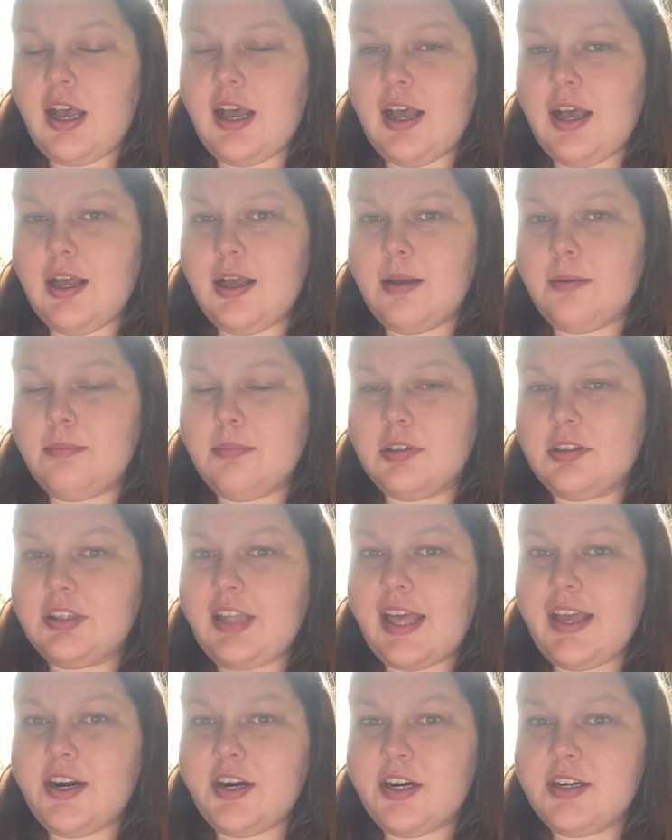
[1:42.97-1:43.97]
um,
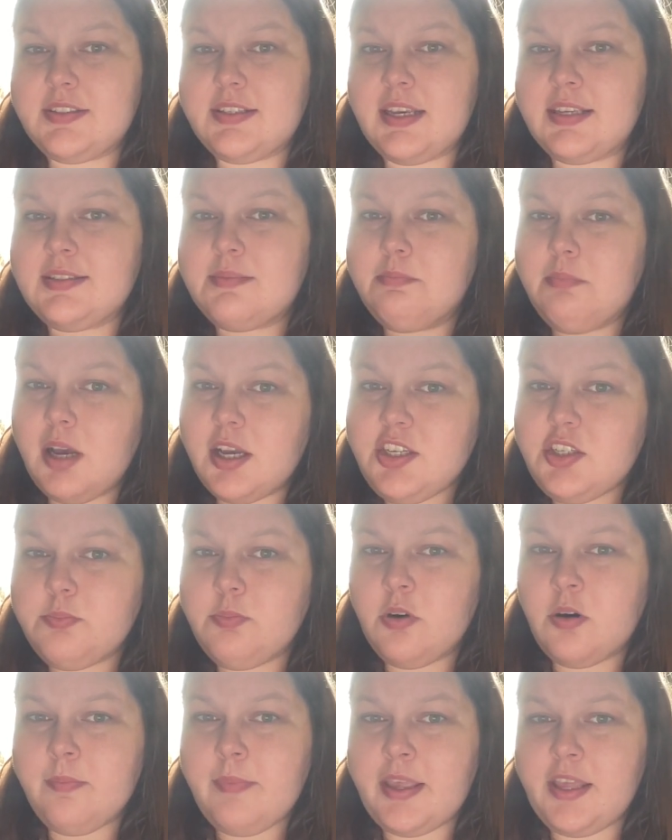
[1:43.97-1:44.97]
letters is much
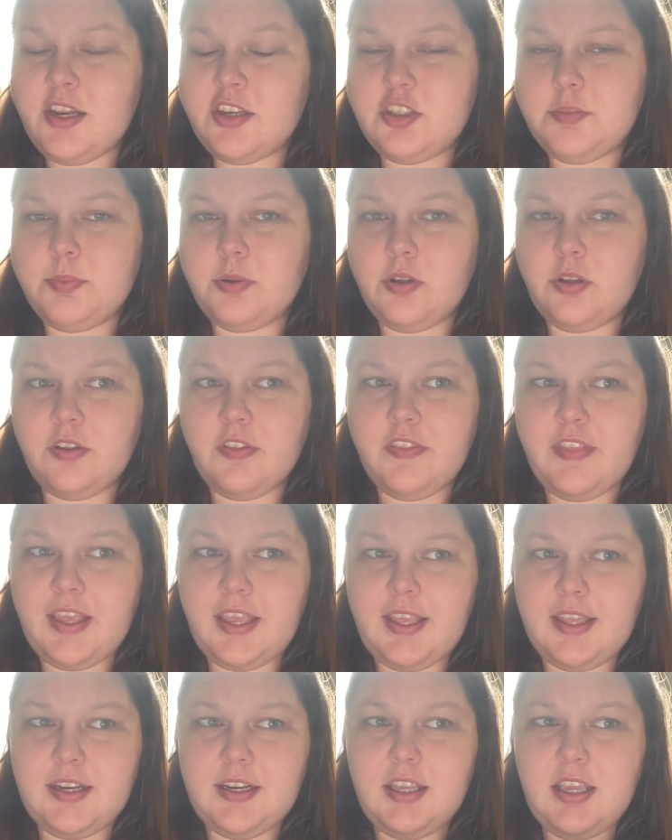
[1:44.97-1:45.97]
more manageable
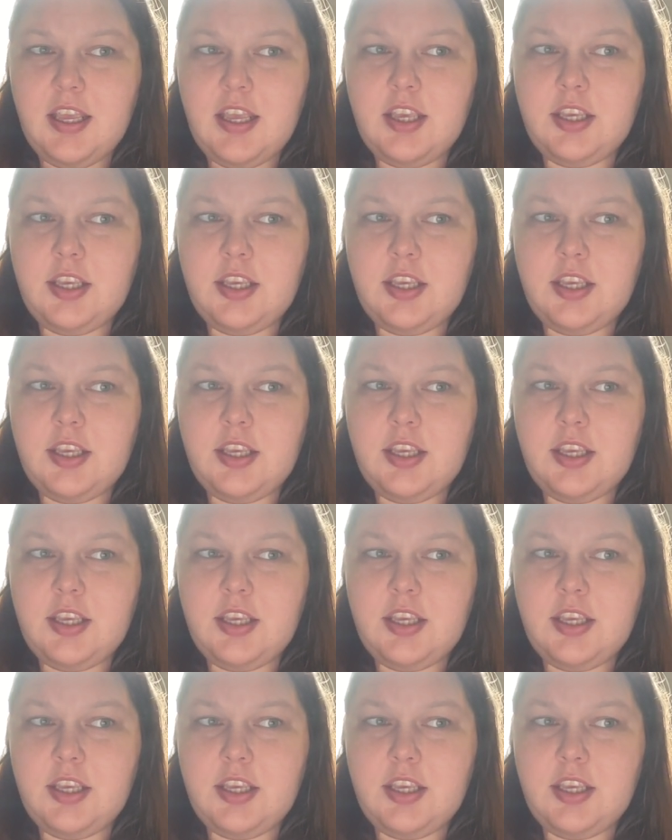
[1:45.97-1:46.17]
than